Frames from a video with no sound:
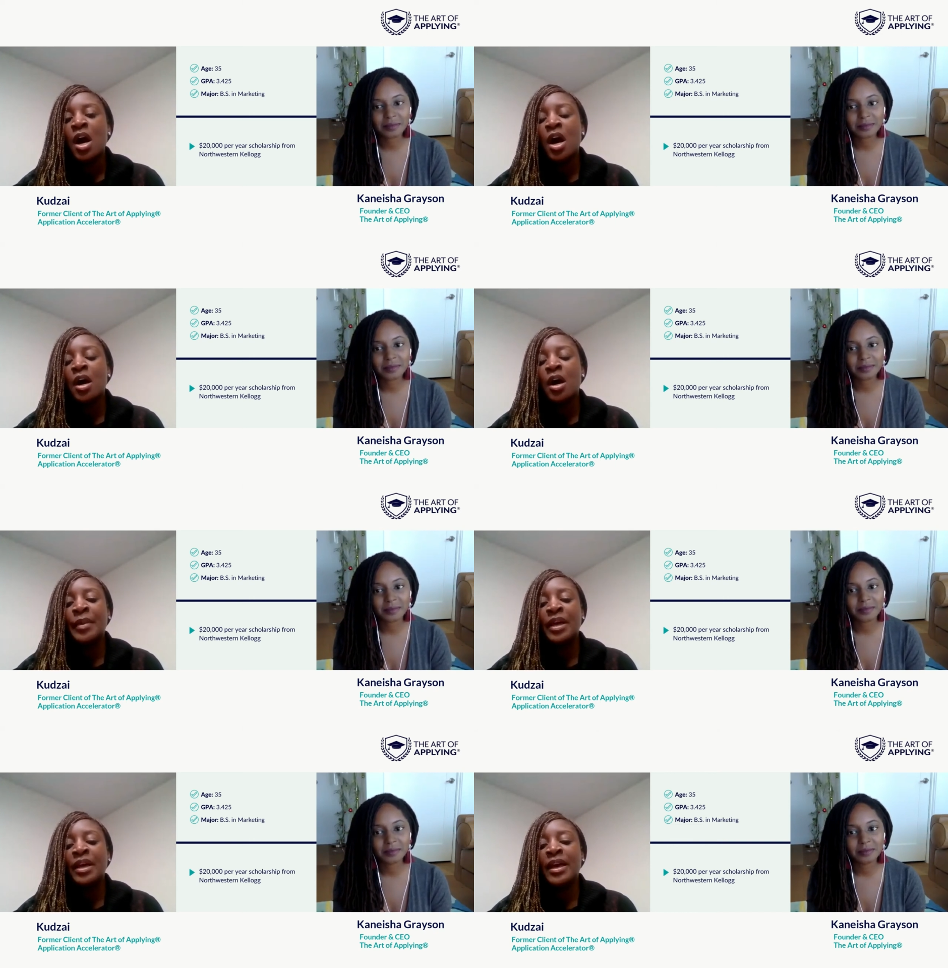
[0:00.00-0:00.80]

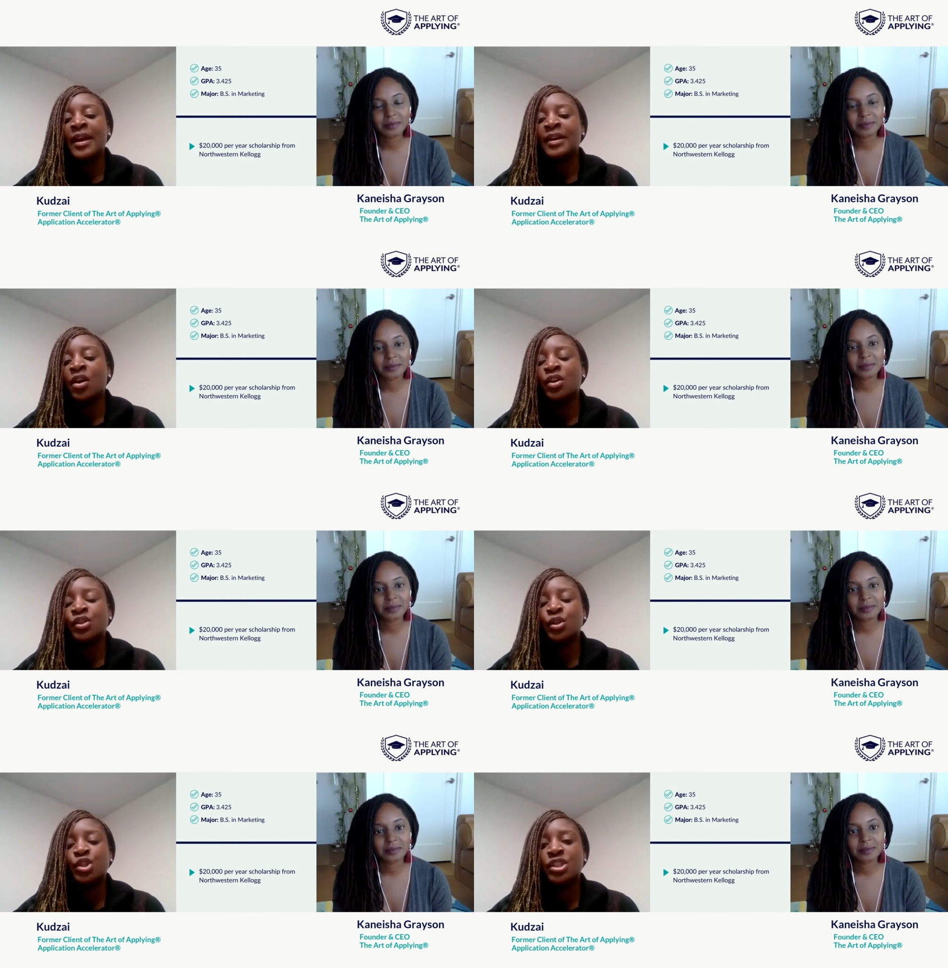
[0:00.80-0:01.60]
Speaker 1: Um, and
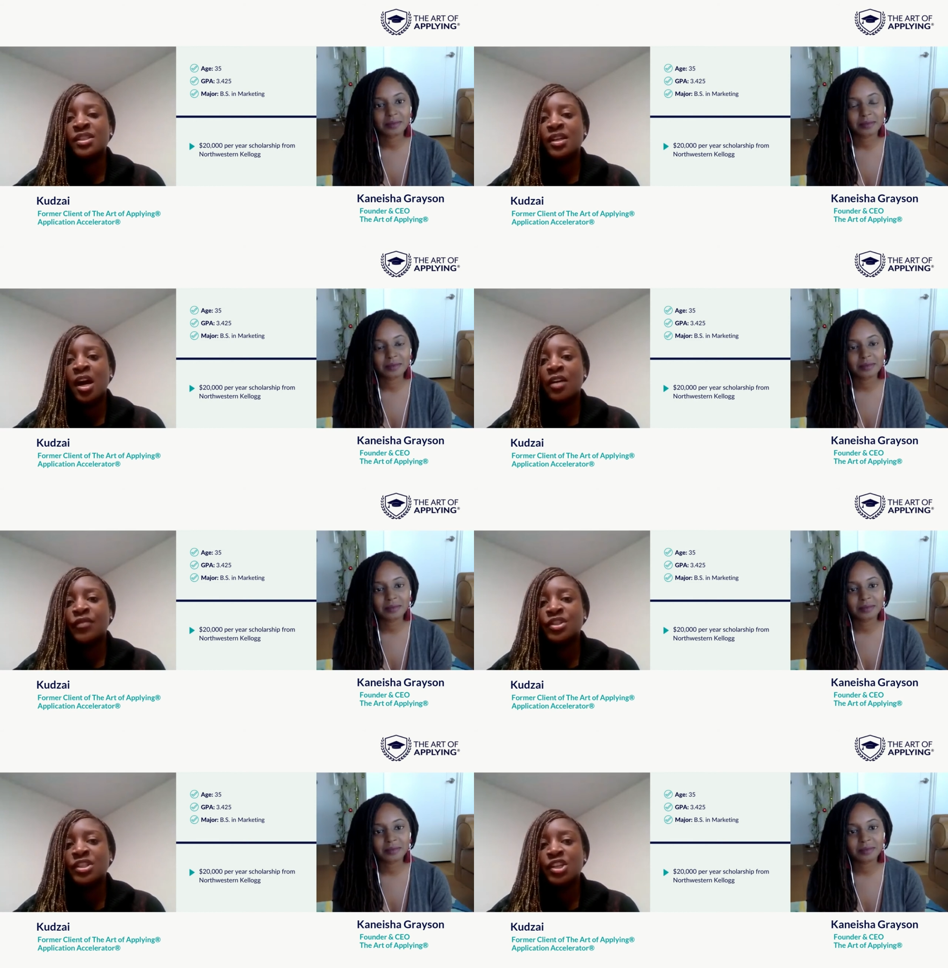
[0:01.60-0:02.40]
also just the
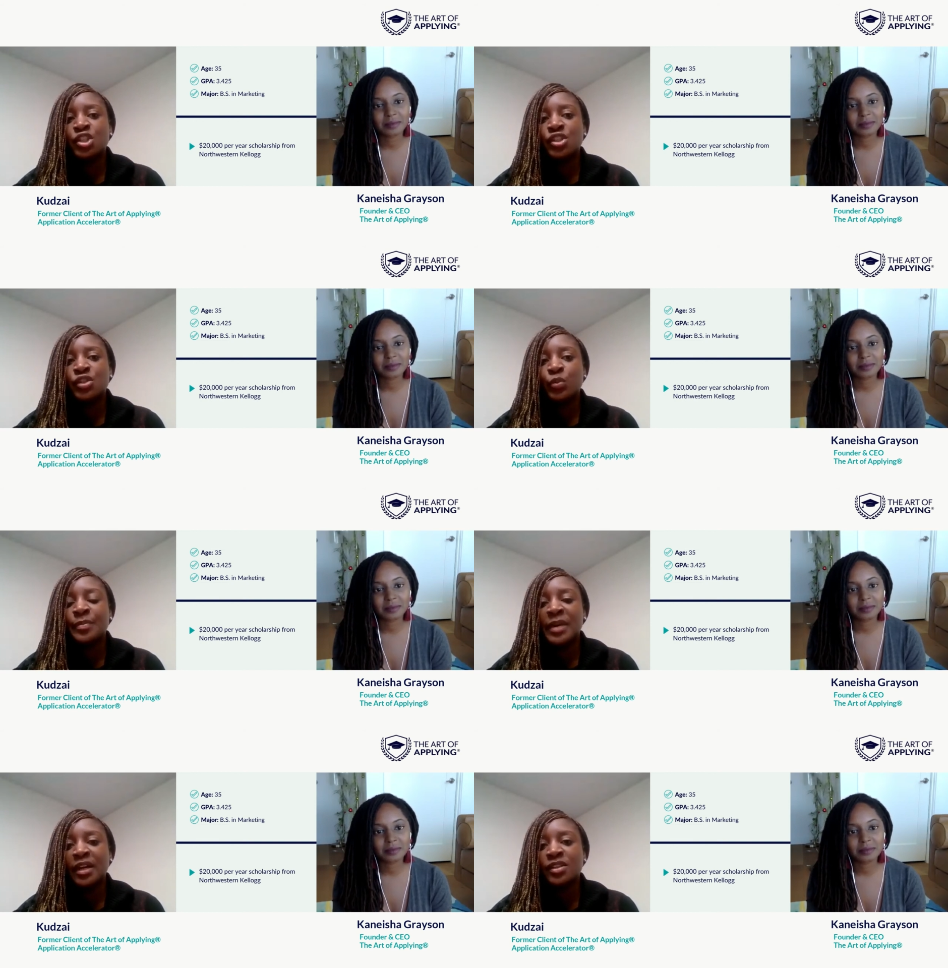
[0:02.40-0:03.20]
conversations with
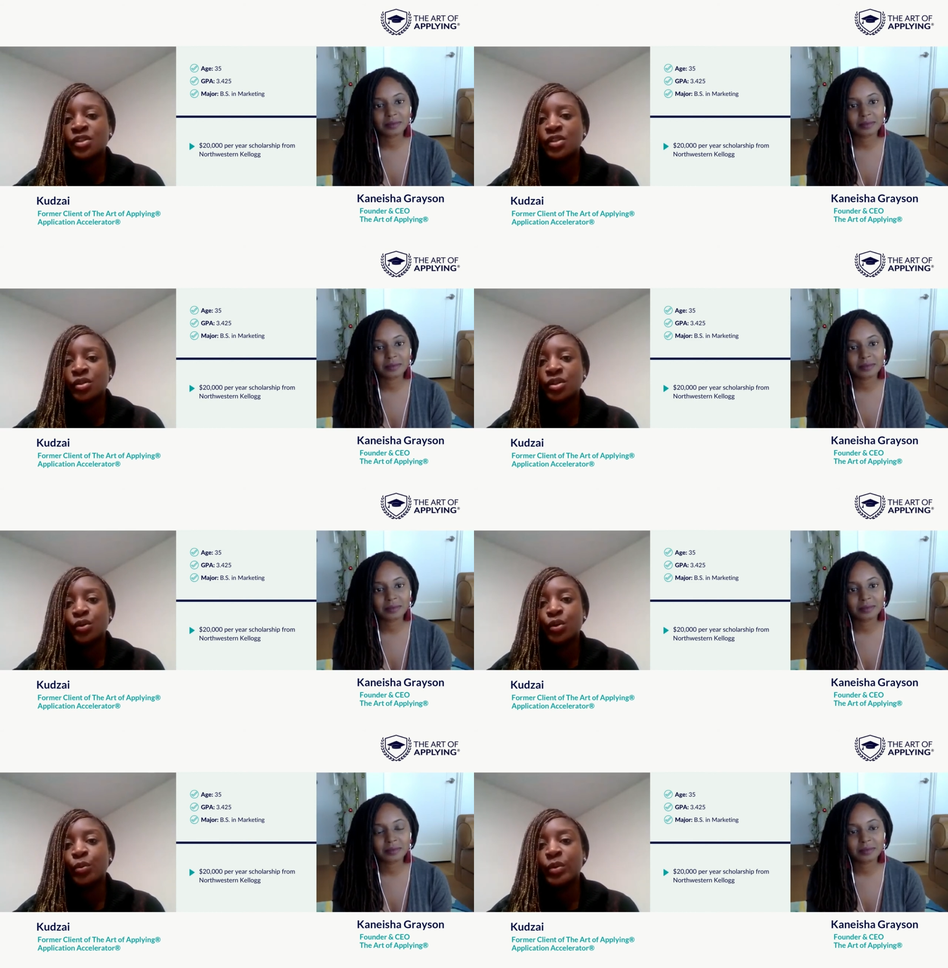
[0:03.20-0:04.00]
my consultant
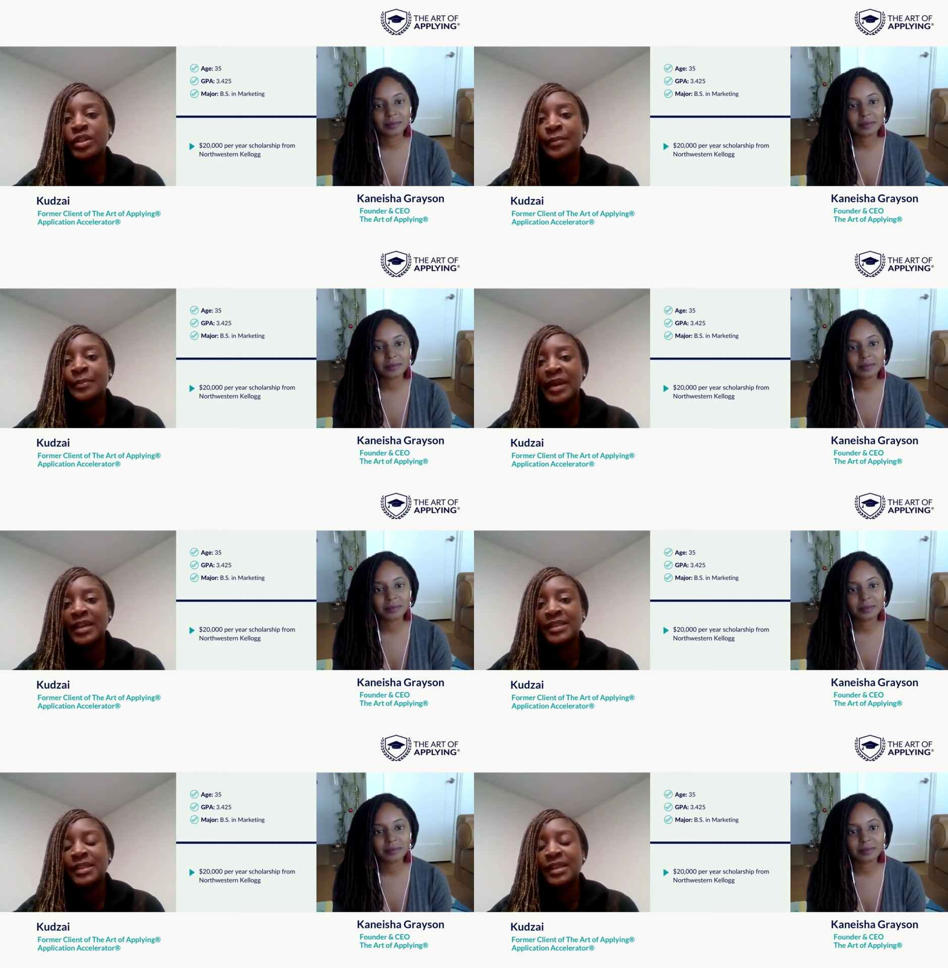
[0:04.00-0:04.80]
who was
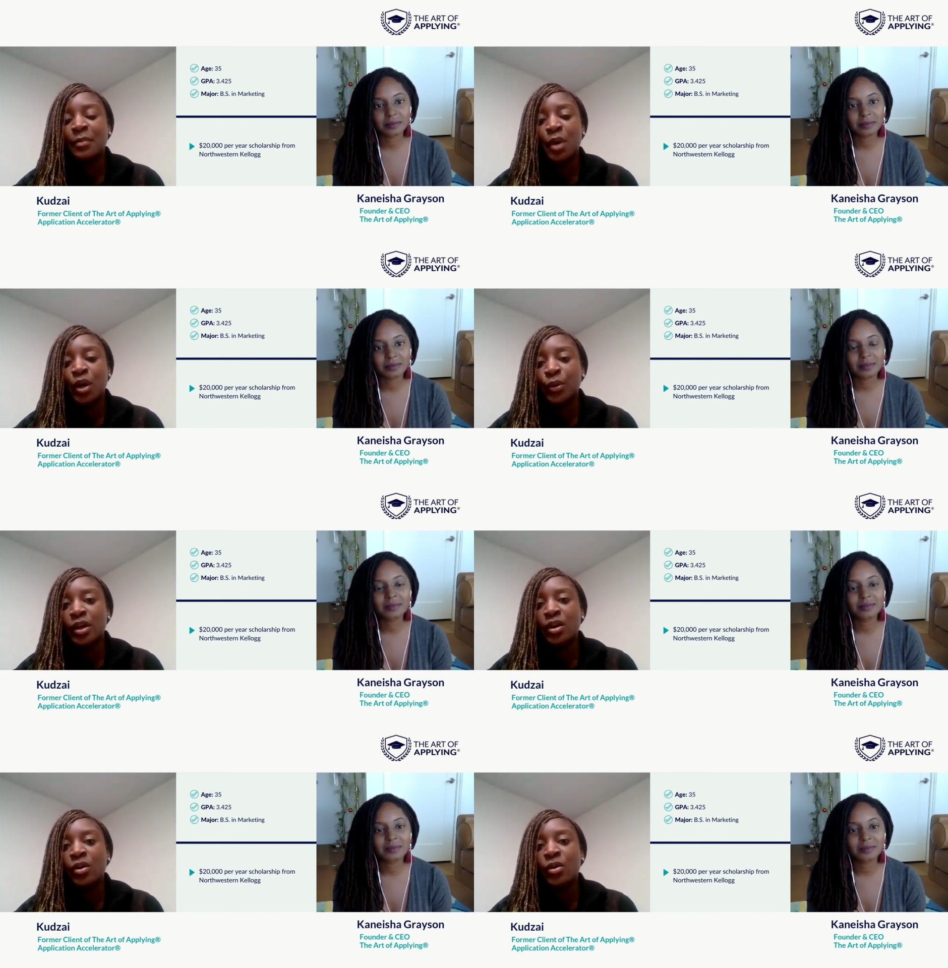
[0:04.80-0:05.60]
amazing,
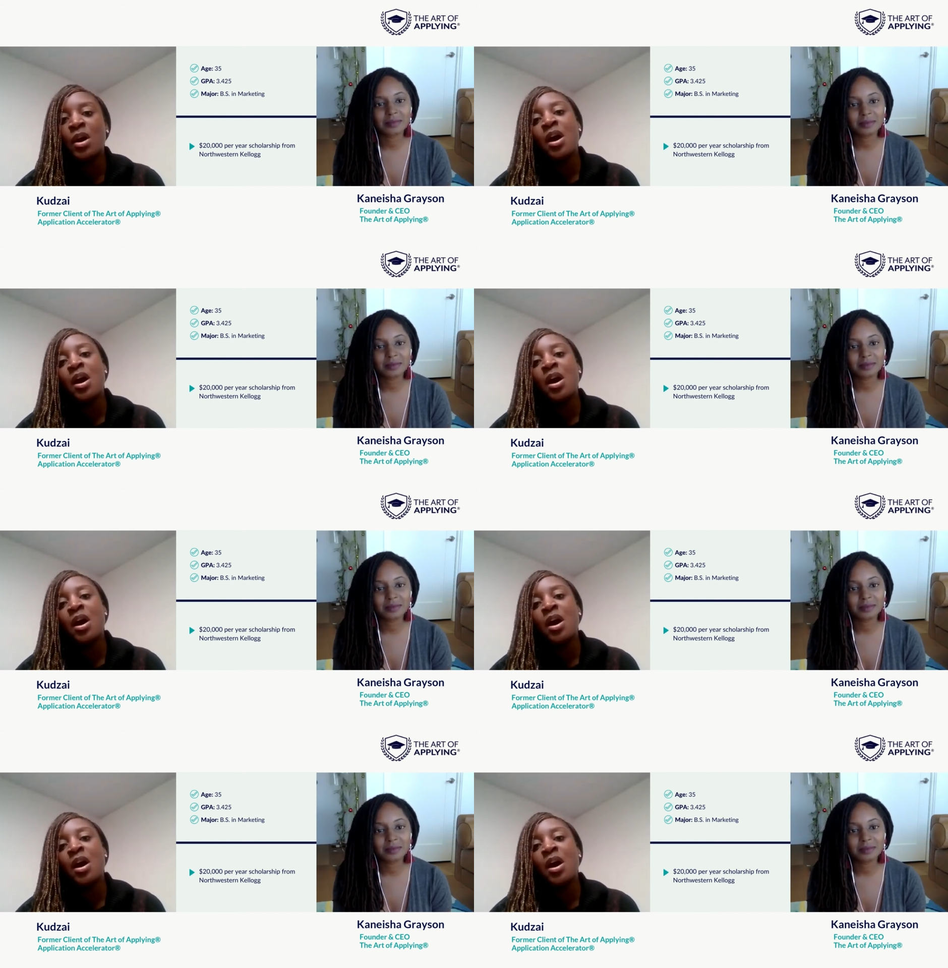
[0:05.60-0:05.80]
Mario,